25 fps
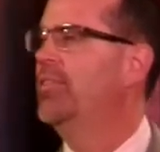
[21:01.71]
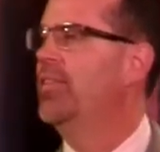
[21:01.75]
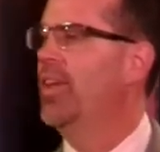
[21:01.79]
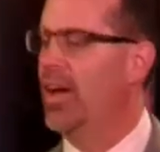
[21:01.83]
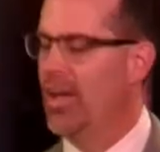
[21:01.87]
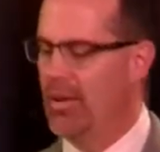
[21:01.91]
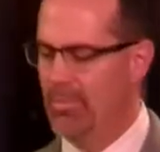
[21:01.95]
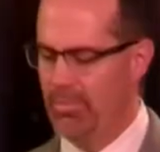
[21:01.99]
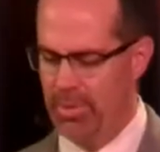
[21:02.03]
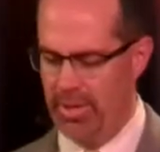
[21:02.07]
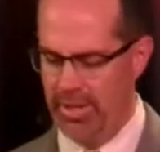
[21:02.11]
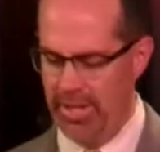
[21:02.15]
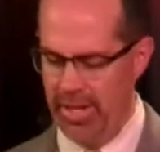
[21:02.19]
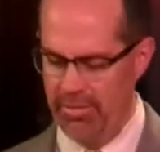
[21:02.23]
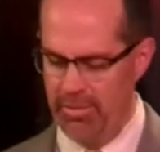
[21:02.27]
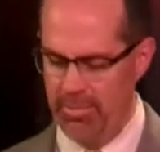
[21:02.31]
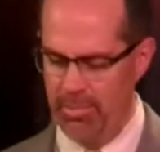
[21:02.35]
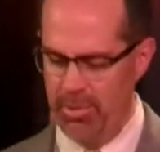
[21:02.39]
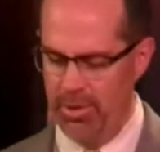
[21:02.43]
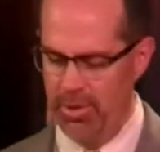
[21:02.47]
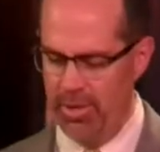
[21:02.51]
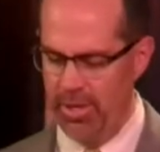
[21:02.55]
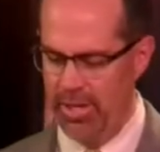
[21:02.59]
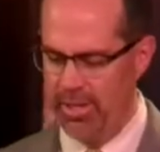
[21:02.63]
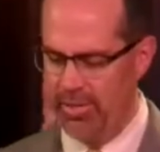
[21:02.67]
It's
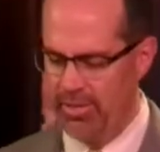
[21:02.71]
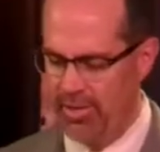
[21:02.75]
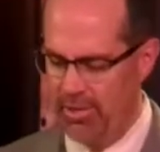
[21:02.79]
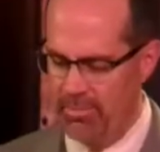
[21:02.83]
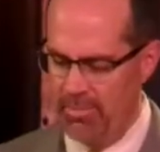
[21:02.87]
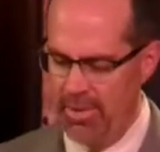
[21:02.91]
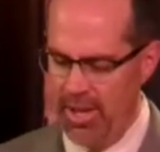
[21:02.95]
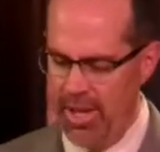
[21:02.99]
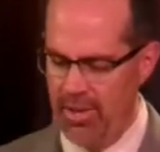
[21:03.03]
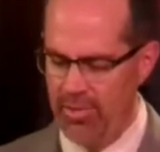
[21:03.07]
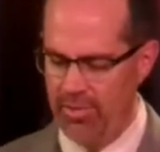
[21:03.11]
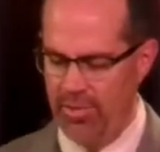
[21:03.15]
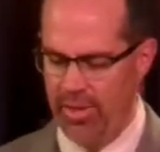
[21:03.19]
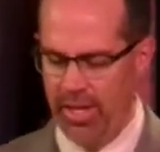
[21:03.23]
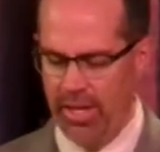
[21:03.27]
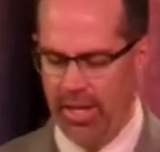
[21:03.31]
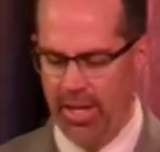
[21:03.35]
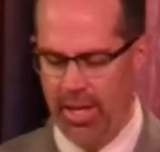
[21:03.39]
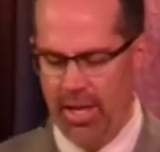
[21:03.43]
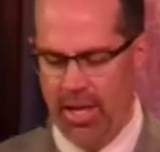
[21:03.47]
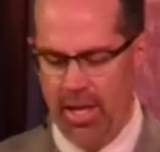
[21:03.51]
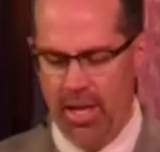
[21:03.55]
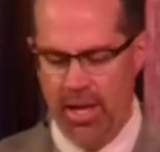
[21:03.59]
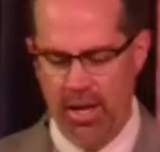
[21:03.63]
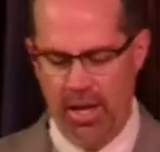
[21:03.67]
unbelievable. It's
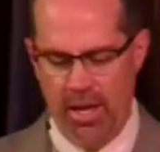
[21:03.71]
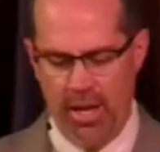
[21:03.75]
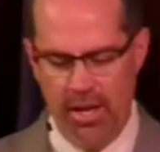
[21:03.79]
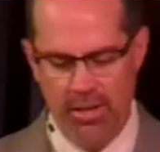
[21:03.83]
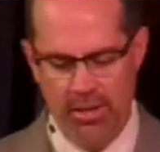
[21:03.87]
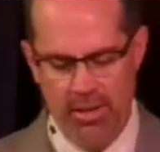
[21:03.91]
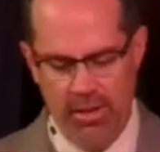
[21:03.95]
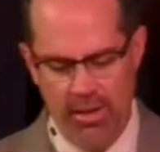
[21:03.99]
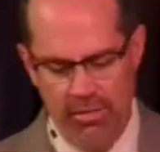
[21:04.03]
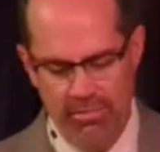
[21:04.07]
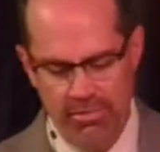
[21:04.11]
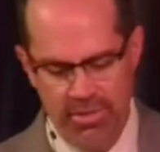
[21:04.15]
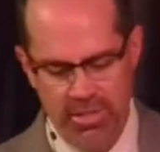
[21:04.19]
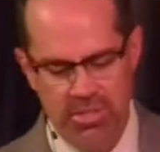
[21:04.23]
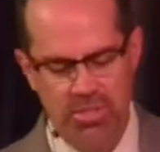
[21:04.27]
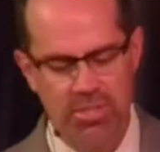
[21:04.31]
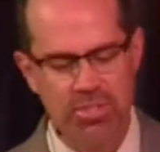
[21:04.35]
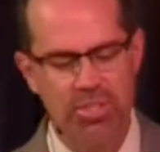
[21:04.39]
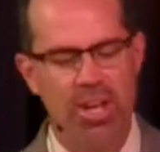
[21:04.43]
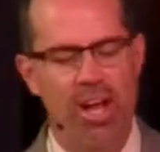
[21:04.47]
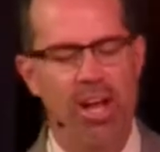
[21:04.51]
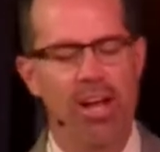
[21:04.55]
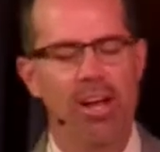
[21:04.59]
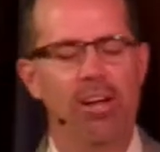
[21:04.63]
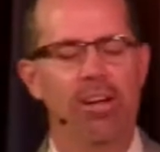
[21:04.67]
amazing. I love
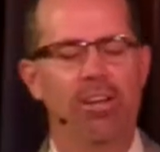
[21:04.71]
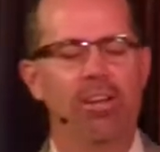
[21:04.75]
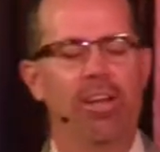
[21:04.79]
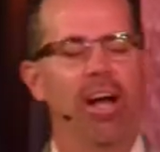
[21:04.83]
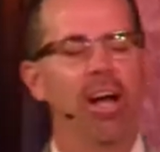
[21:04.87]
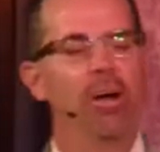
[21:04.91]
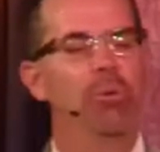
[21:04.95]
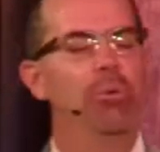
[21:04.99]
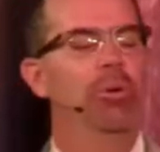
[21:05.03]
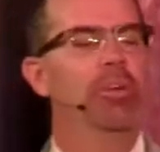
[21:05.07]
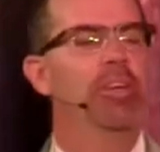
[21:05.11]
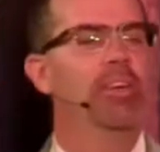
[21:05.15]
this child. I